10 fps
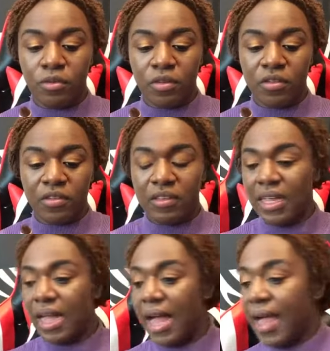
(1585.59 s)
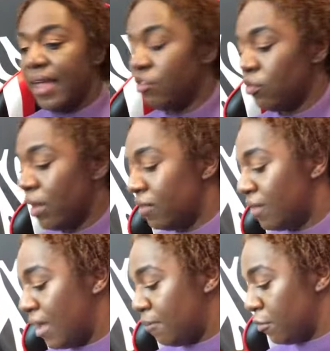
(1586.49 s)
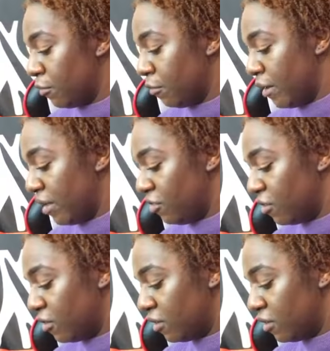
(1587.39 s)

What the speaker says: which is the eye tapered brush.